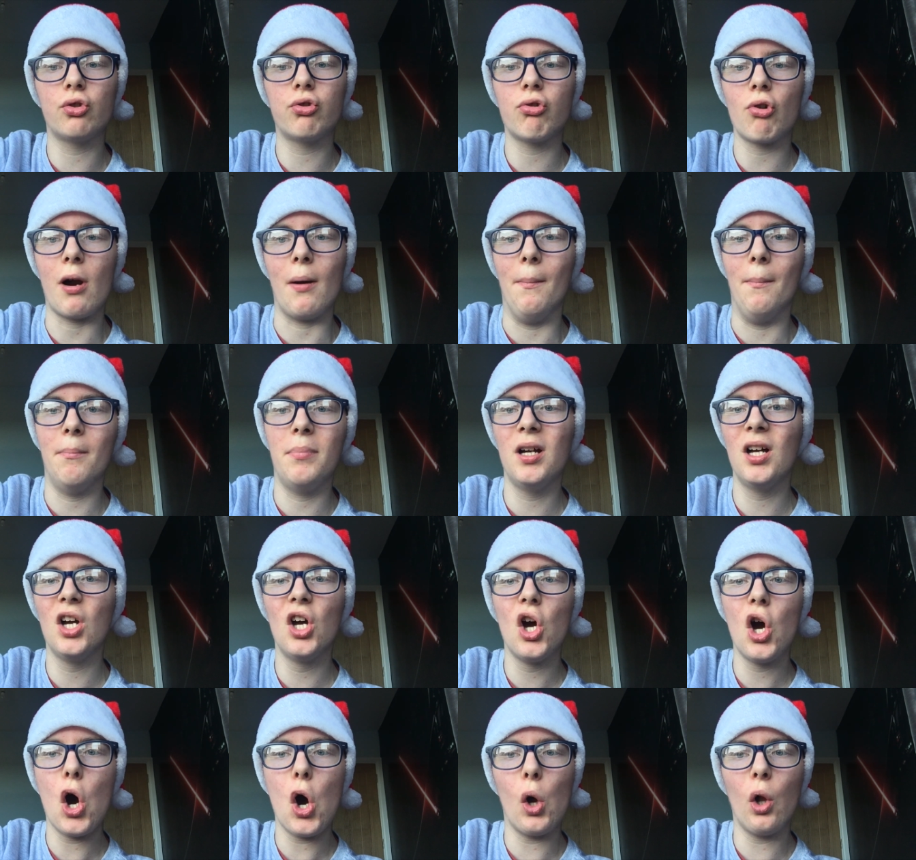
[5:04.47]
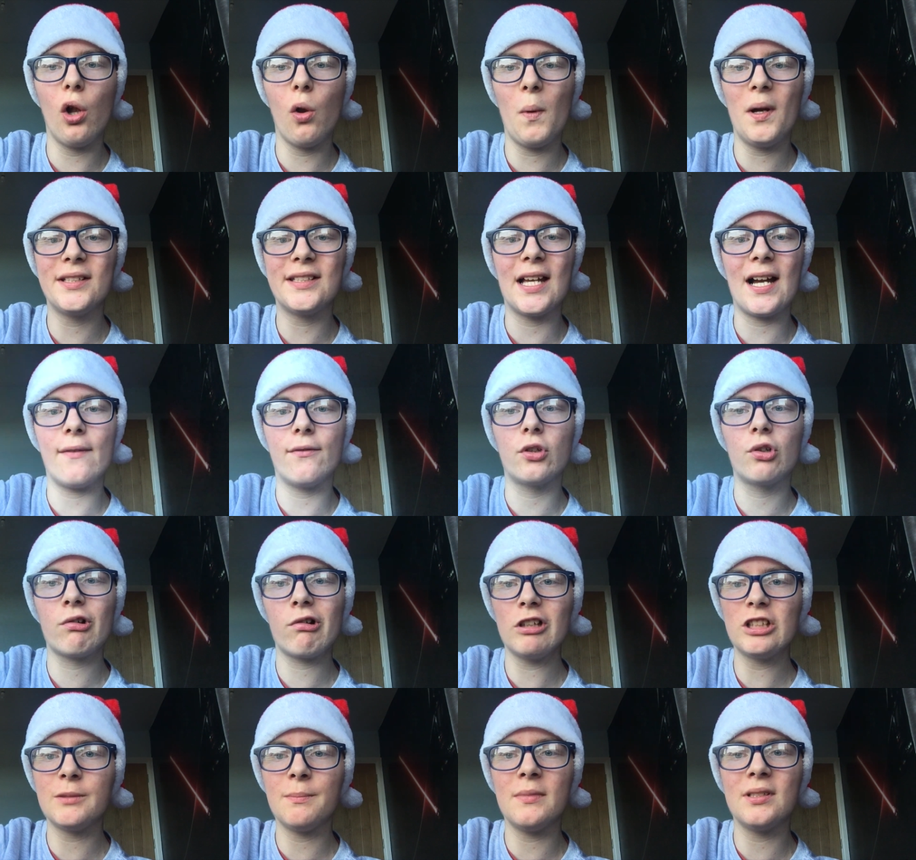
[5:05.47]
Trump always have
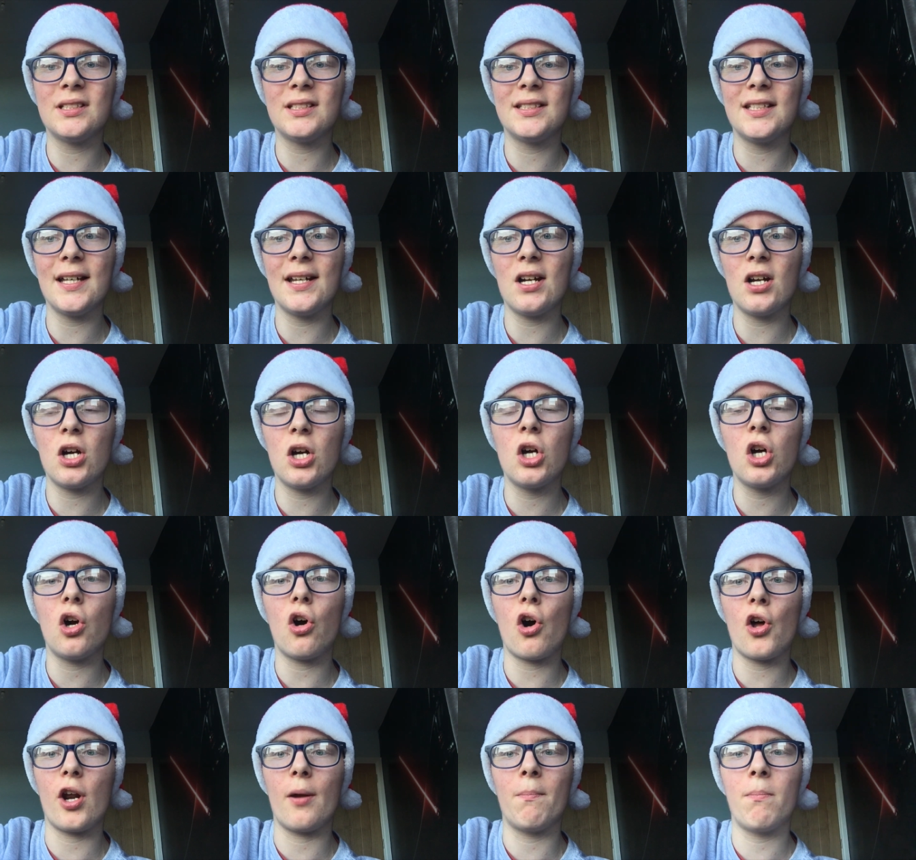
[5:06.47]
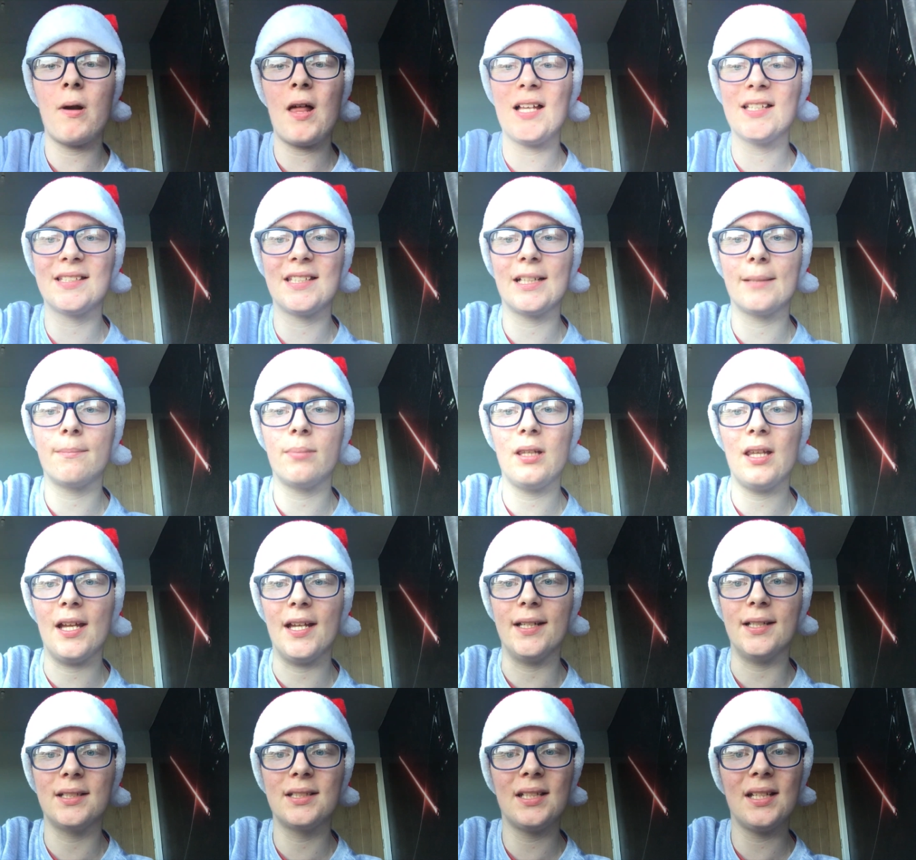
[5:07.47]
Christmas dinner on a plastic
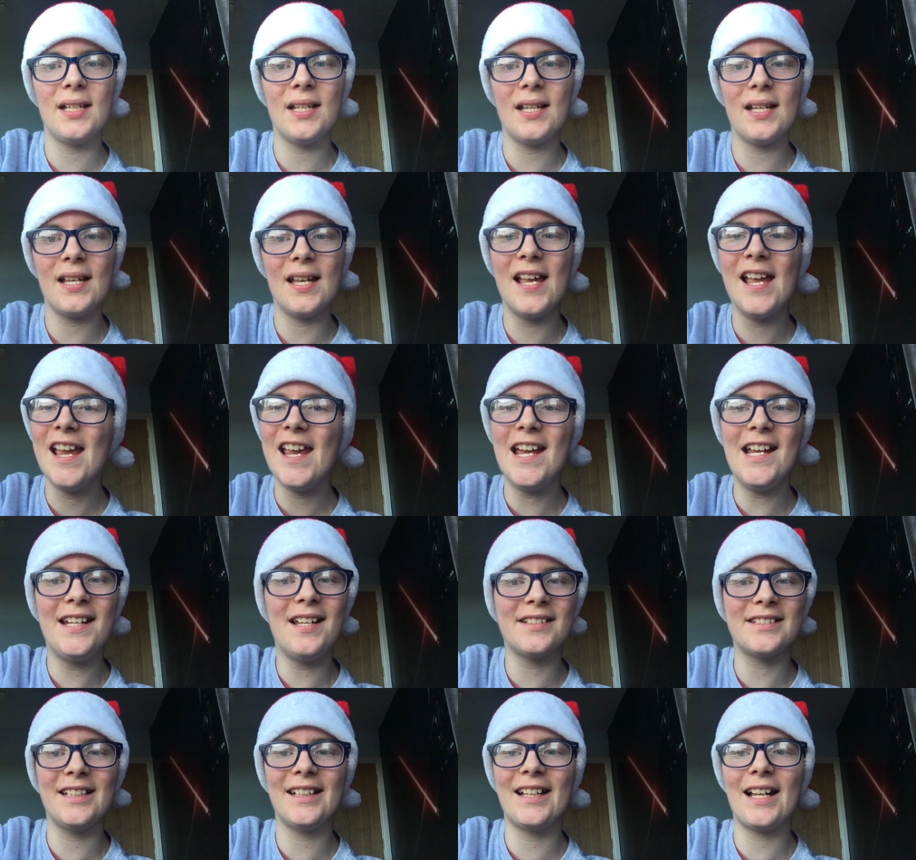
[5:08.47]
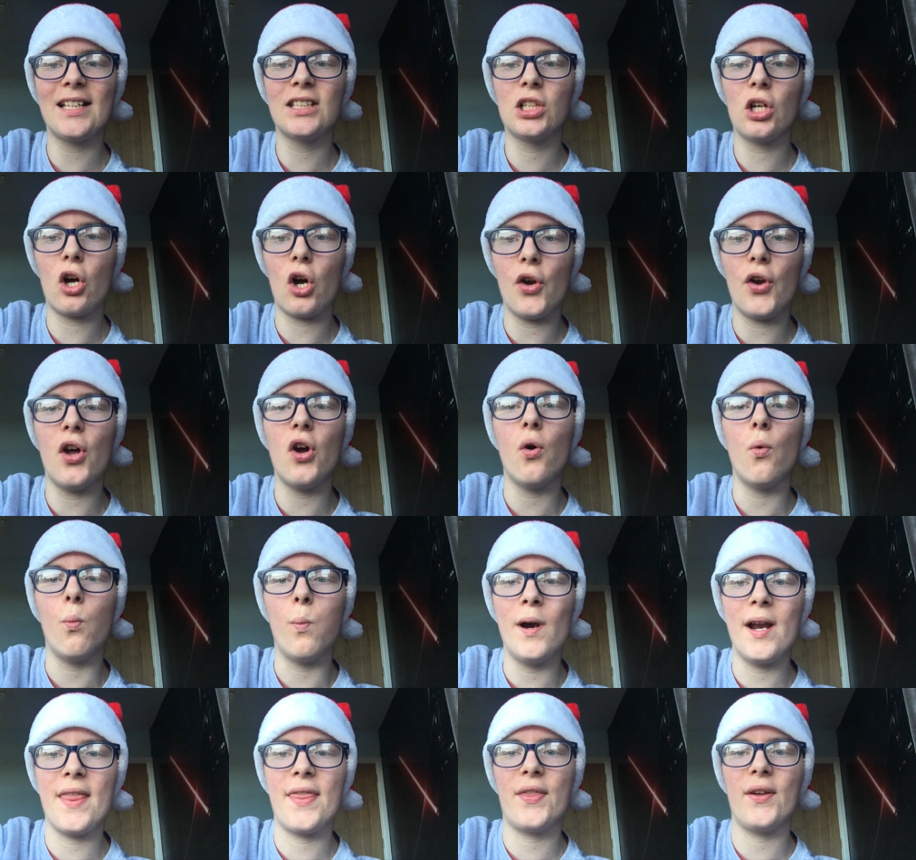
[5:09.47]
plate? He doesn't get on
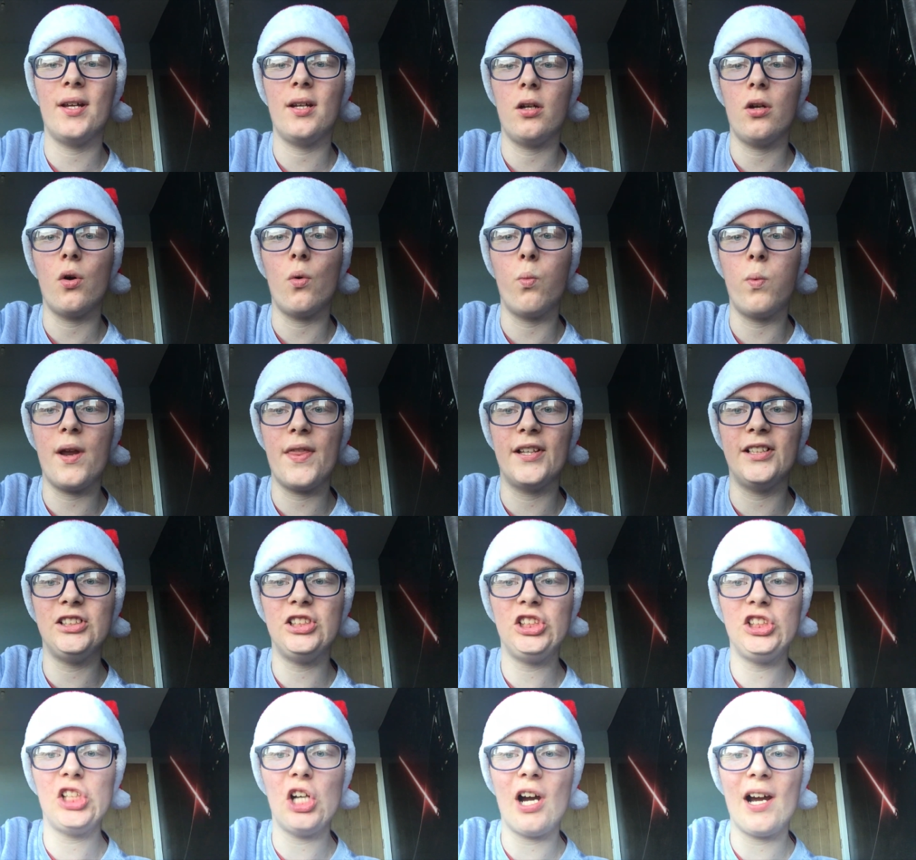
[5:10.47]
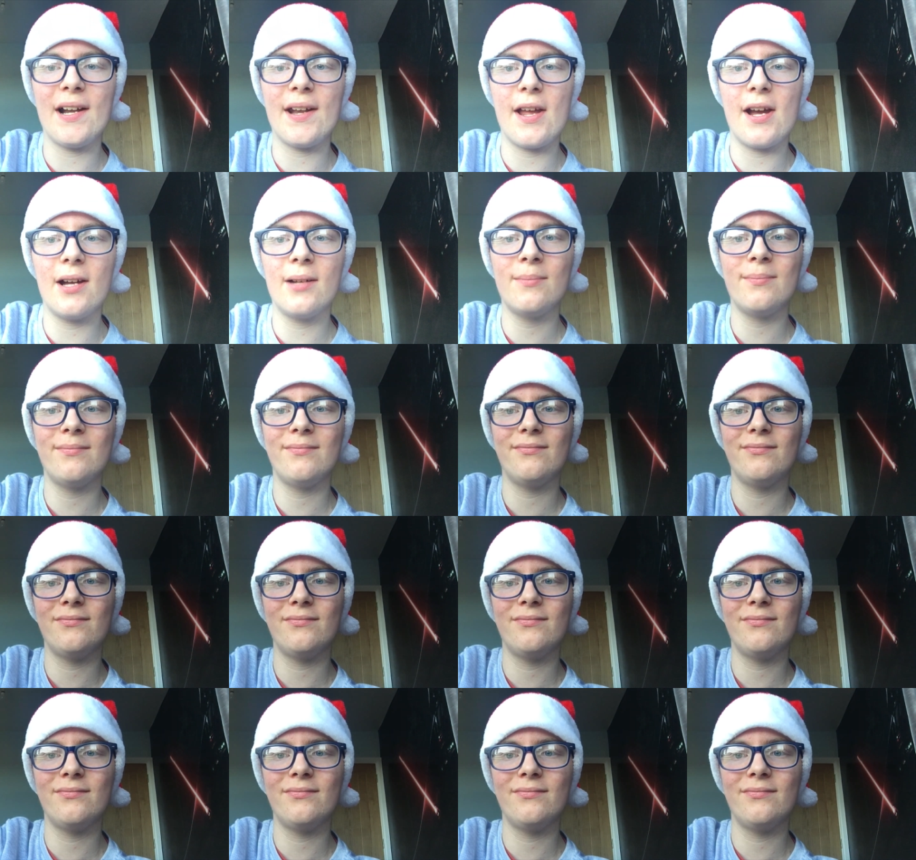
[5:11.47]
with, with China.